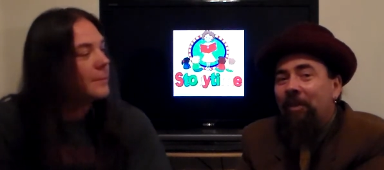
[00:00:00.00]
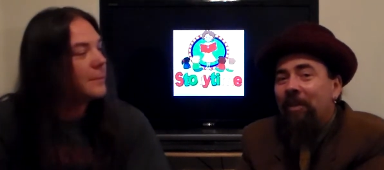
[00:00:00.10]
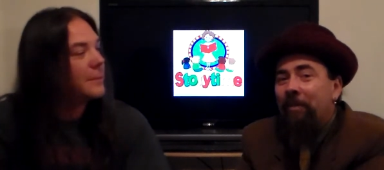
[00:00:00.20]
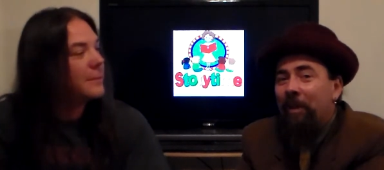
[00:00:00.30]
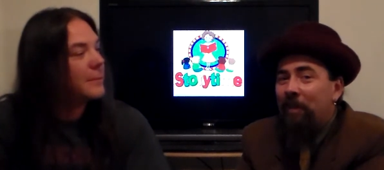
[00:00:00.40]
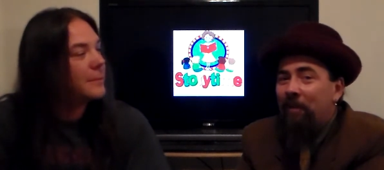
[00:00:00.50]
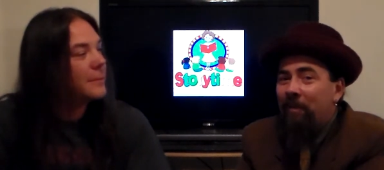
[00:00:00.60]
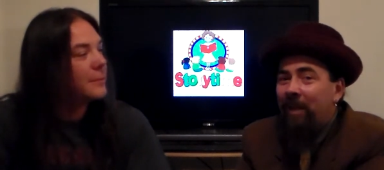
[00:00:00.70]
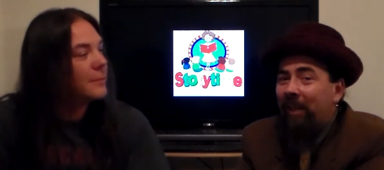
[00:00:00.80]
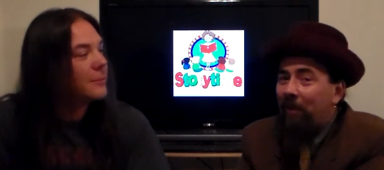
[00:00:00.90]
Speaker 1: cool, a picture
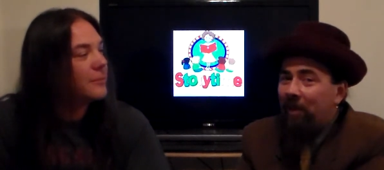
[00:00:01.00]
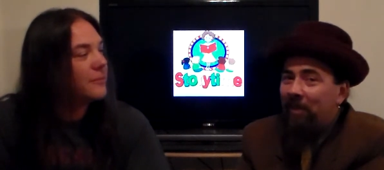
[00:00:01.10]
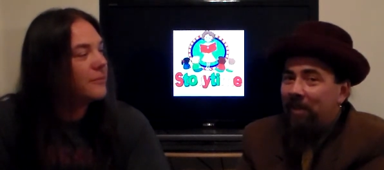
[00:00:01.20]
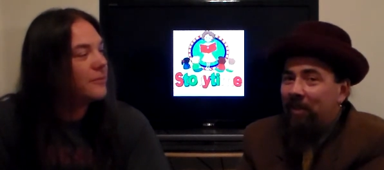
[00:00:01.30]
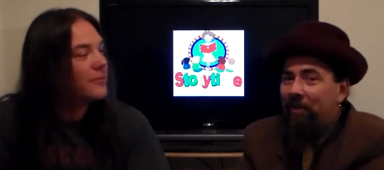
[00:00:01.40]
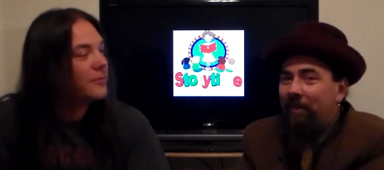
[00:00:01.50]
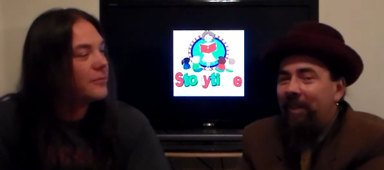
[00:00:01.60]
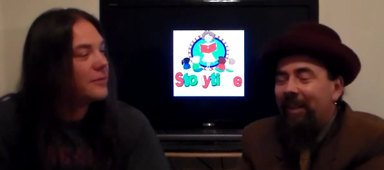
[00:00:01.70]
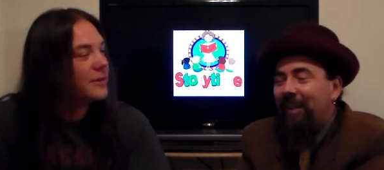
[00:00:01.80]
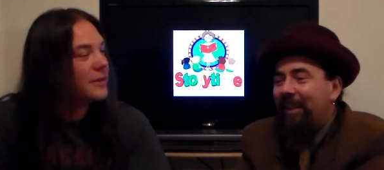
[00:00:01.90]
from Mike. I wonder what this could
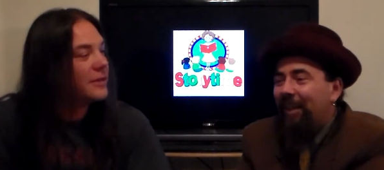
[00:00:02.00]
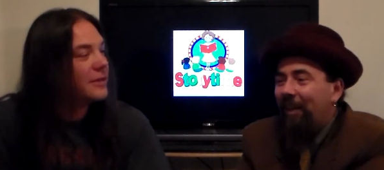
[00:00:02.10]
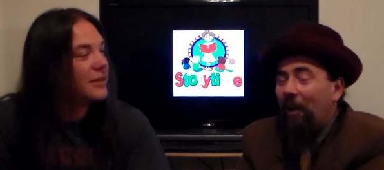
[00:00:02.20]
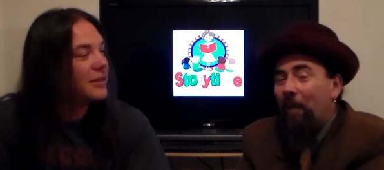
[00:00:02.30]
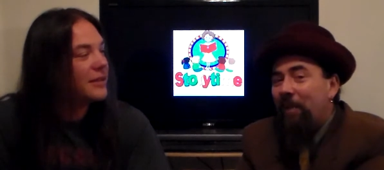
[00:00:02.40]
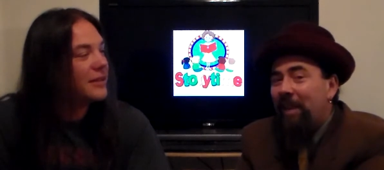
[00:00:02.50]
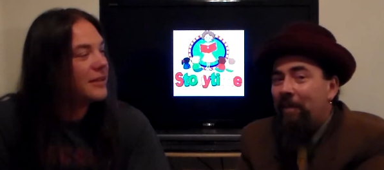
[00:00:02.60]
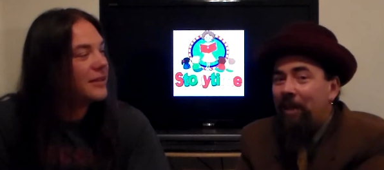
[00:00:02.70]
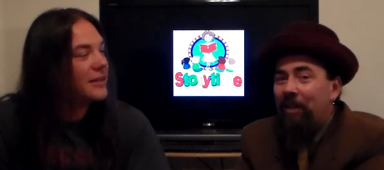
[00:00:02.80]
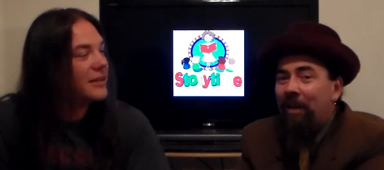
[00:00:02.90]
be. Open
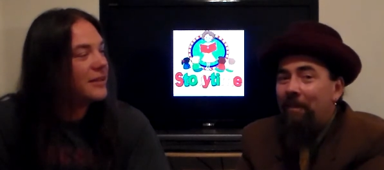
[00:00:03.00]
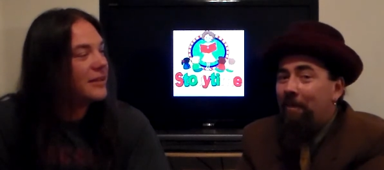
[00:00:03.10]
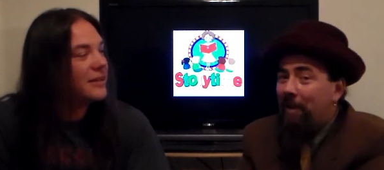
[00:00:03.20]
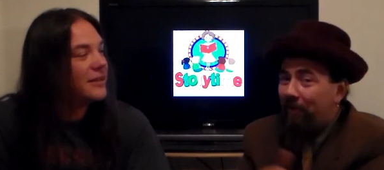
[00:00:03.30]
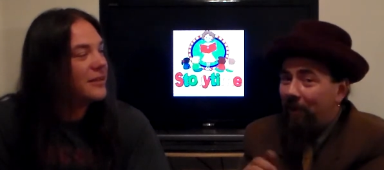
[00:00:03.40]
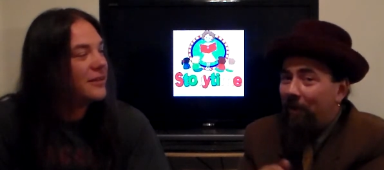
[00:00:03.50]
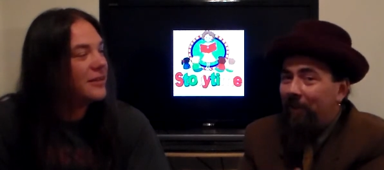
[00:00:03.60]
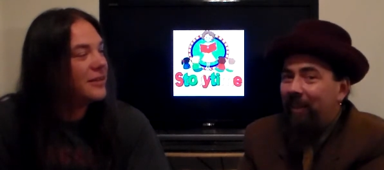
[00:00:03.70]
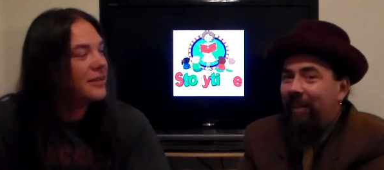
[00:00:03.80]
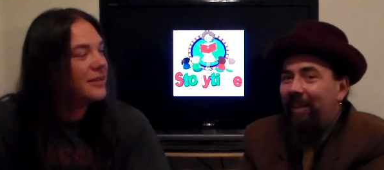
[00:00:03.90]
that picture up on my
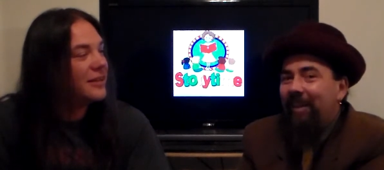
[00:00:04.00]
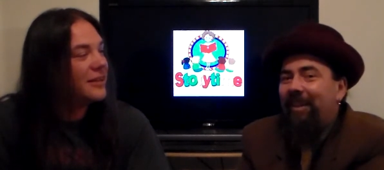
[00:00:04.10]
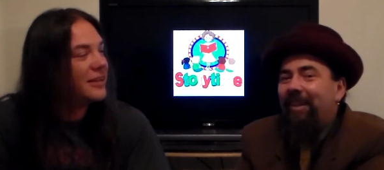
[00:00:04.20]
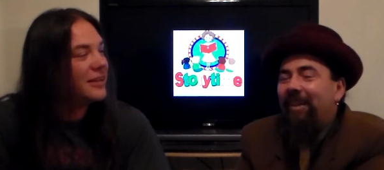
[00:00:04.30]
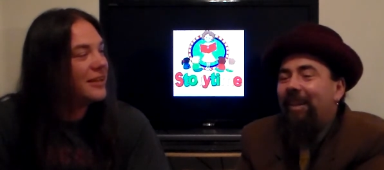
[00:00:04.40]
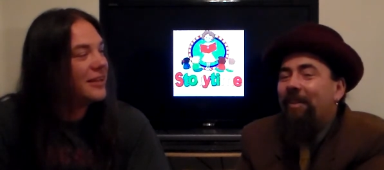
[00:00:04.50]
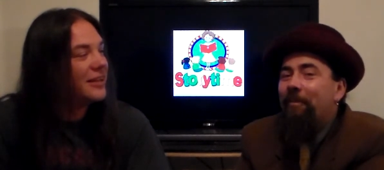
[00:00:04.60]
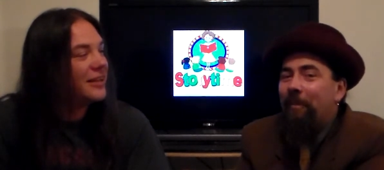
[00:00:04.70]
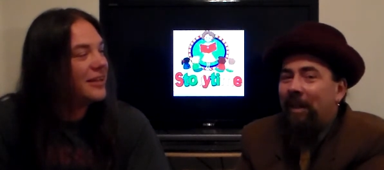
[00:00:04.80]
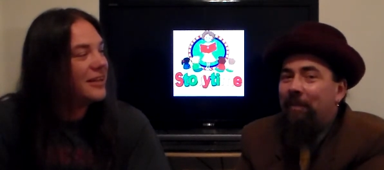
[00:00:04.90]
phone.
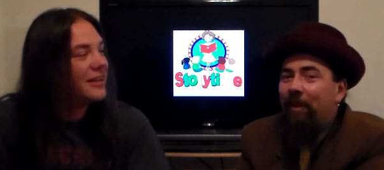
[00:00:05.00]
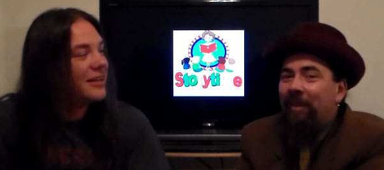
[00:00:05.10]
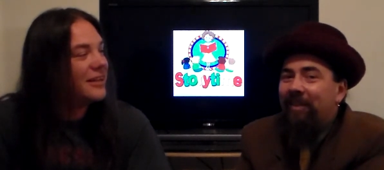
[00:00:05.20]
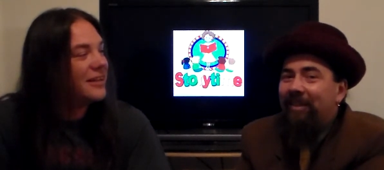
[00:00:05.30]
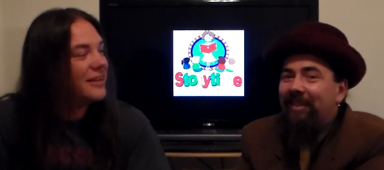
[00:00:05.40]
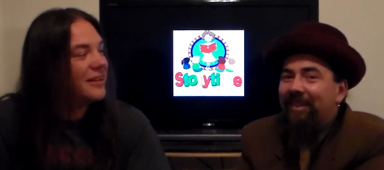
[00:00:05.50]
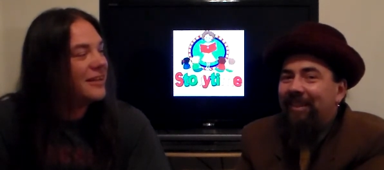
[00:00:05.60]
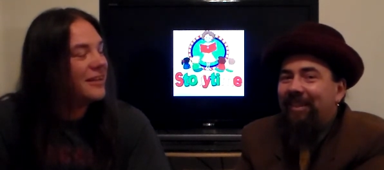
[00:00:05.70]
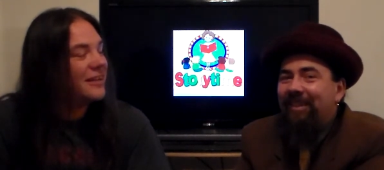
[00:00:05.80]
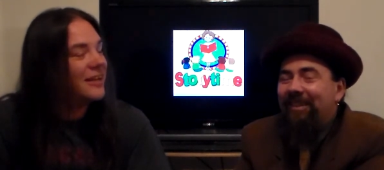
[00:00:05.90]
Mike's balls.
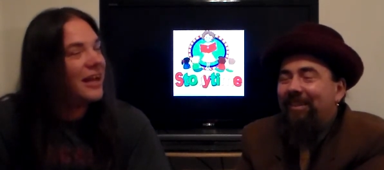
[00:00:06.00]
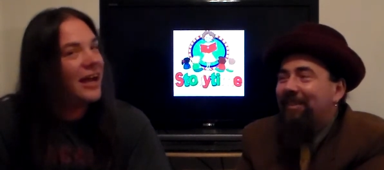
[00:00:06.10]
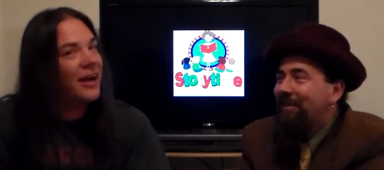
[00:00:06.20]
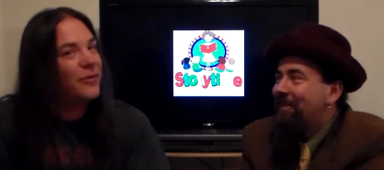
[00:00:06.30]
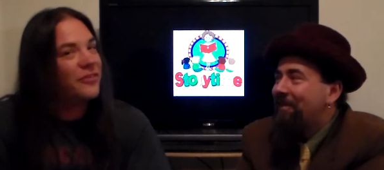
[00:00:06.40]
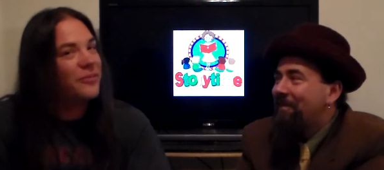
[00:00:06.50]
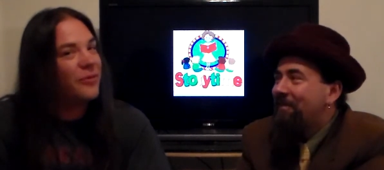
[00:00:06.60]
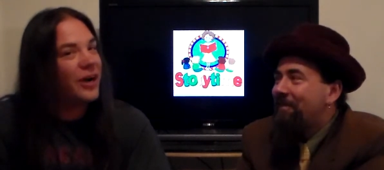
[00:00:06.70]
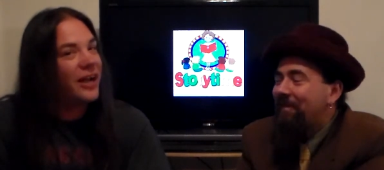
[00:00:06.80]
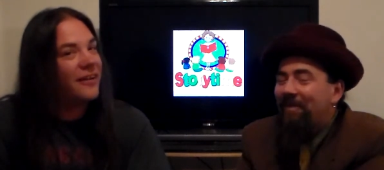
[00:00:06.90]
Speaker 2: Yeah, it was the
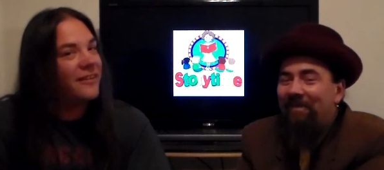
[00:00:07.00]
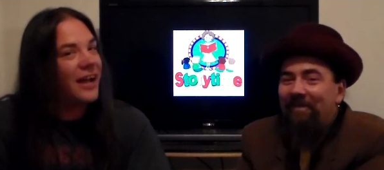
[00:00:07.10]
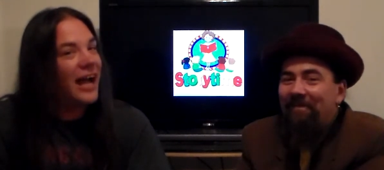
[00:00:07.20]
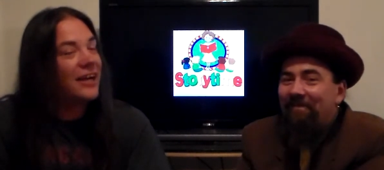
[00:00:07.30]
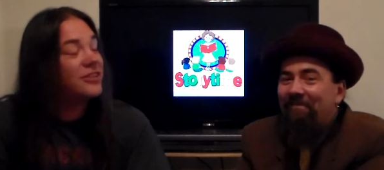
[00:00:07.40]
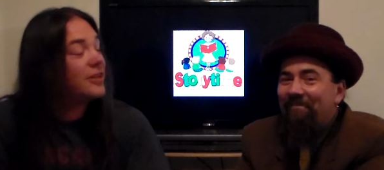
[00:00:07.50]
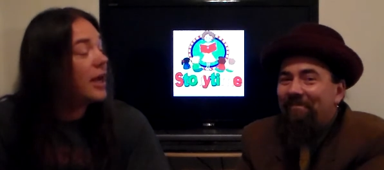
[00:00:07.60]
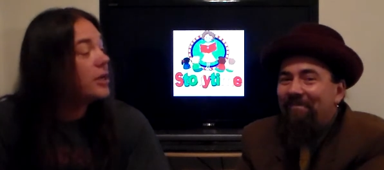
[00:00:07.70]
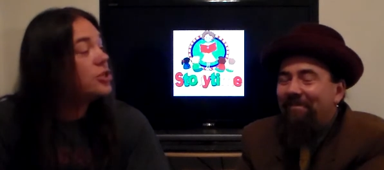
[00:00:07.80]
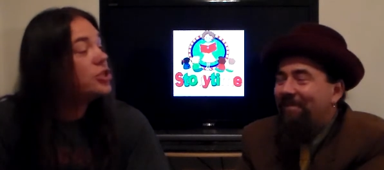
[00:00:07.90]
brain.
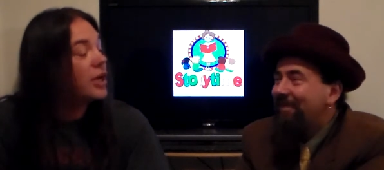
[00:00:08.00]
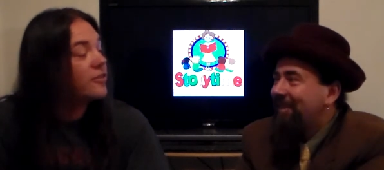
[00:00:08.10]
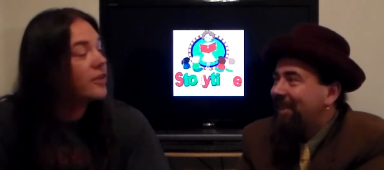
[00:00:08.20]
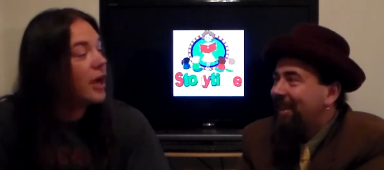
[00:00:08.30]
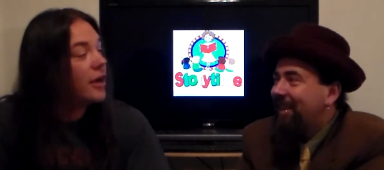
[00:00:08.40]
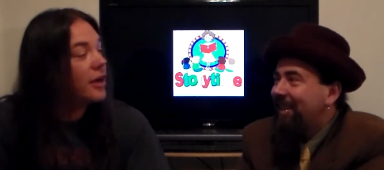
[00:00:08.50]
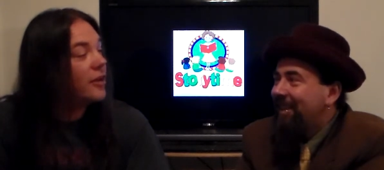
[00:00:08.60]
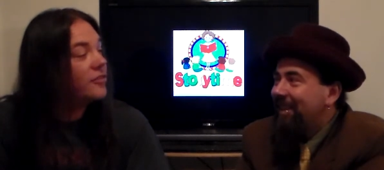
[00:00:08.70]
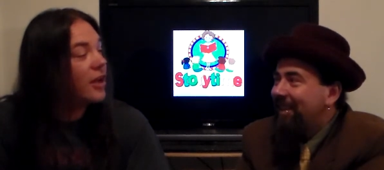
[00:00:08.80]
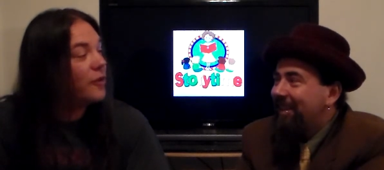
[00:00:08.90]
Actually, I would just gotten
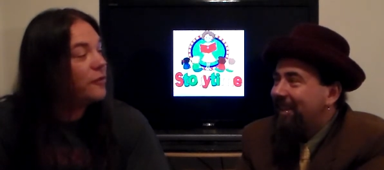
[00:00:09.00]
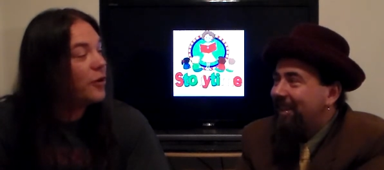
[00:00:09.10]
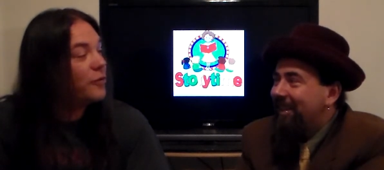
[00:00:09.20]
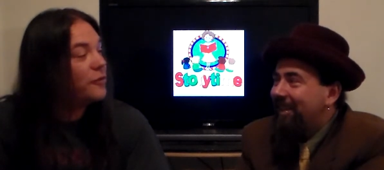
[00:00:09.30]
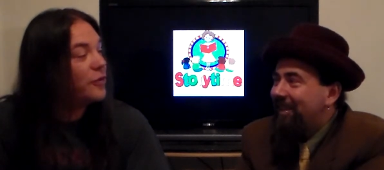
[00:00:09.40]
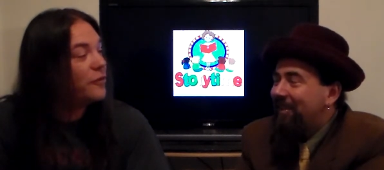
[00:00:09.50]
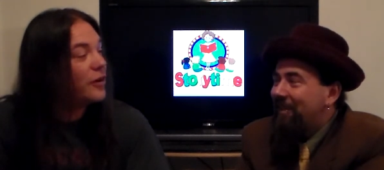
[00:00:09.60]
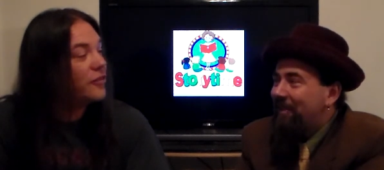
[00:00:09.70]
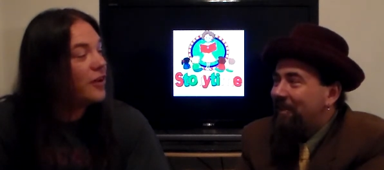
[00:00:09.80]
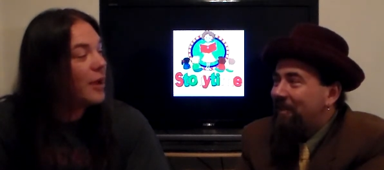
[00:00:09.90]
a cell phone for the
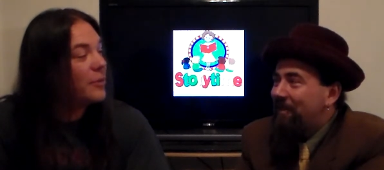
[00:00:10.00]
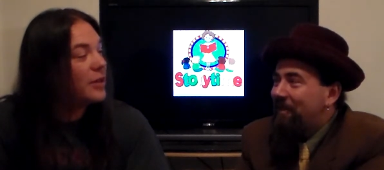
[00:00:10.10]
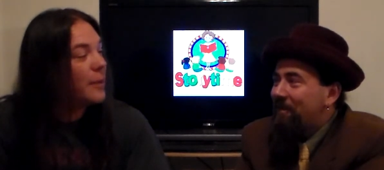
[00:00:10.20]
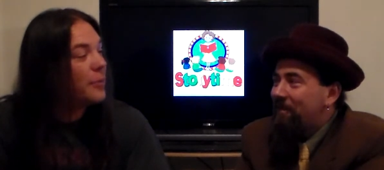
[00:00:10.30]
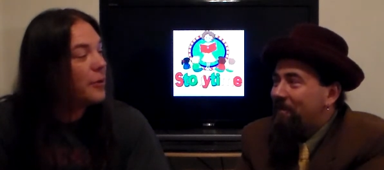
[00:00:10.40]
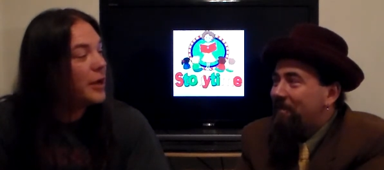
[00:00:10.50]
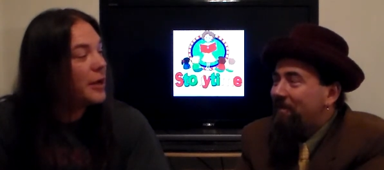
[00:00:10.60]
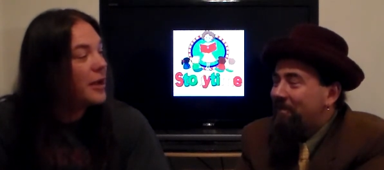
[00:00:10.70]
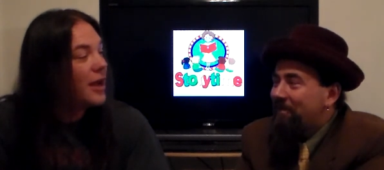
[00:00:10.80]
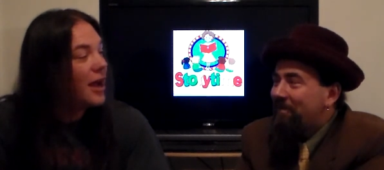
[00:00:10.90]
first time at that point,
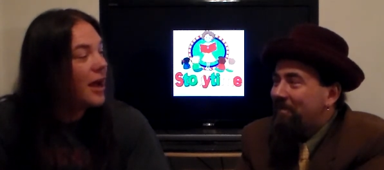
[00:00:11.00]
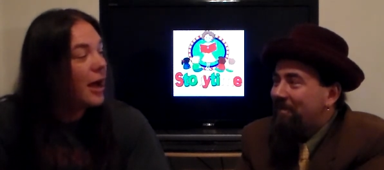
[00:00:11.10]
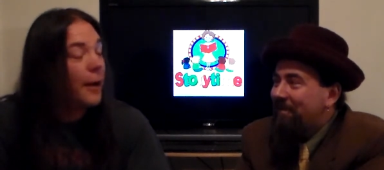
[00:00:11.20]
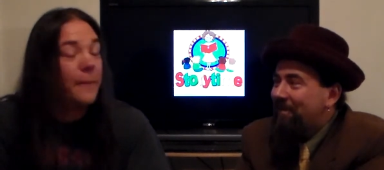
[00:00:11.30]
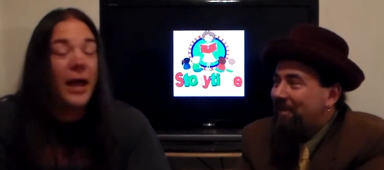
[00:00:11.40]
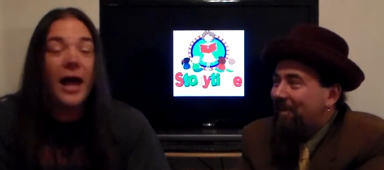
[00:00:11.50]
um,